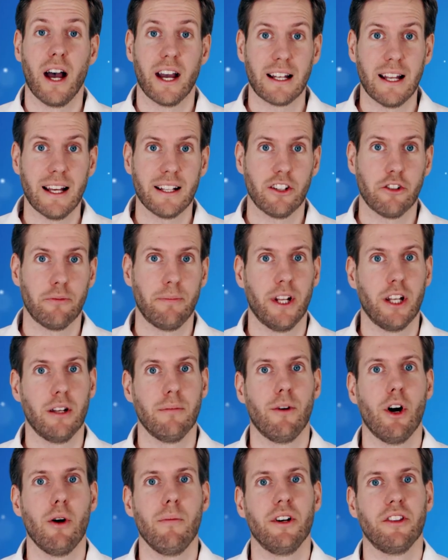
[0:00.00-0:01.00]
I'd like to spend a
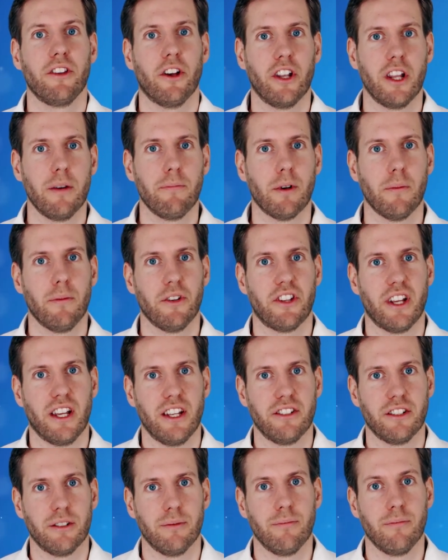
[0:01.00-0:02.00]
moment on
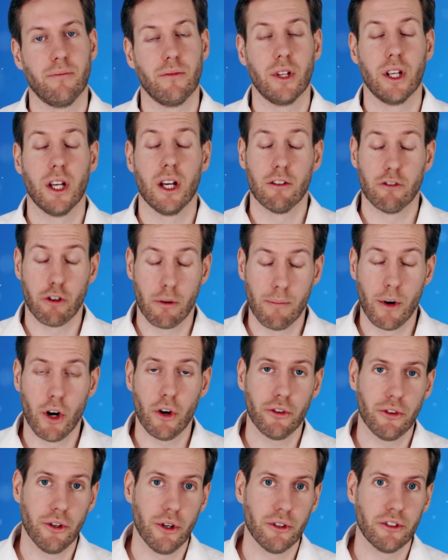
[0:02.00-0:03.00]
implementation. For
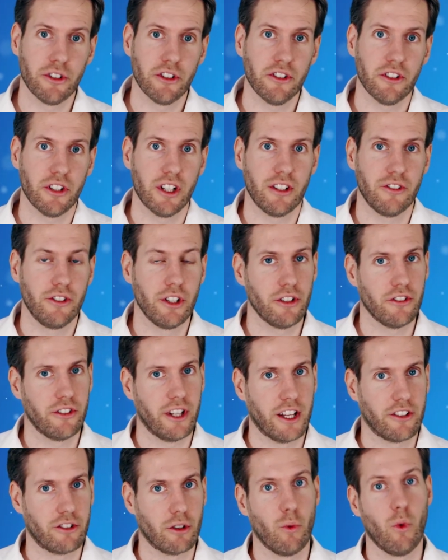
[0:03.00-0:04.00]
most users, it just
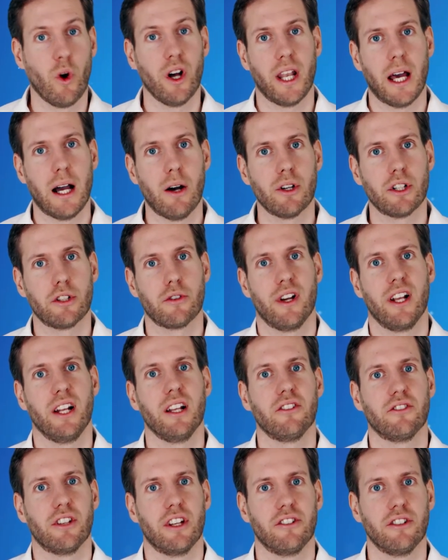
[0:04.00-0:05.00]
takes a one hour
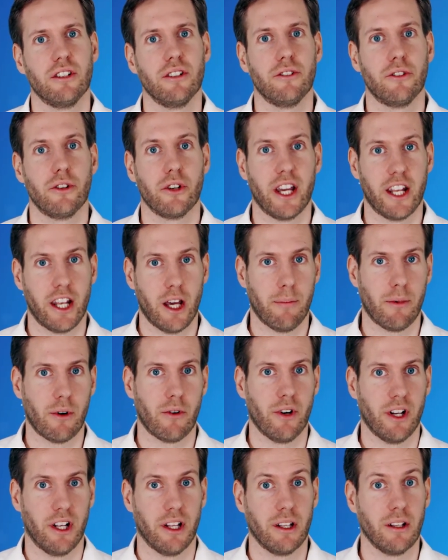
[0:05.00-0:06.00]
training session to get up and
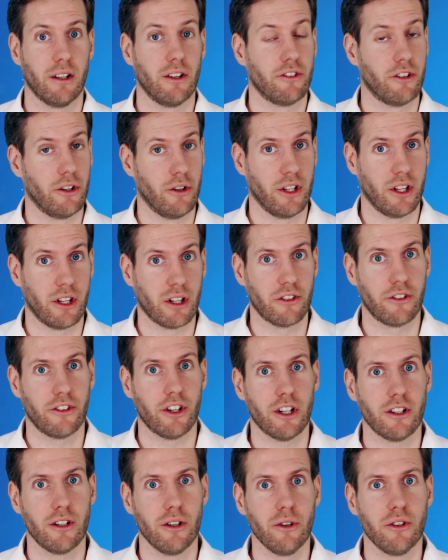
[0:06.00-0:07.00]
running, so you can
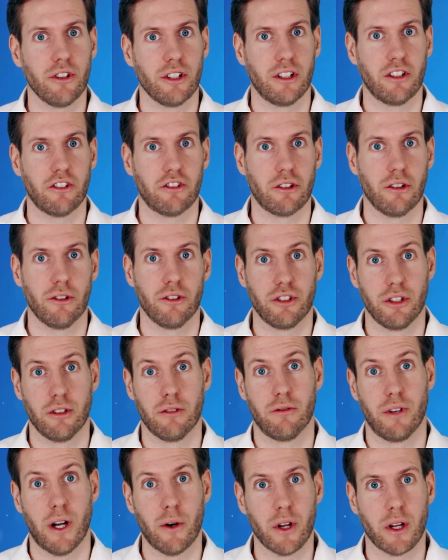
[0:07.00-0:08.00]
start using the solution
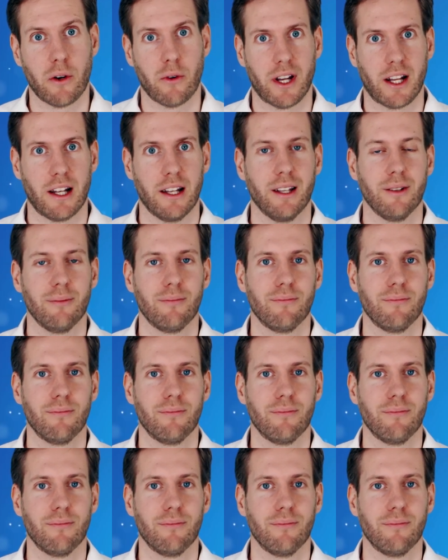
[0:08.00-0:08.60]
very quickly.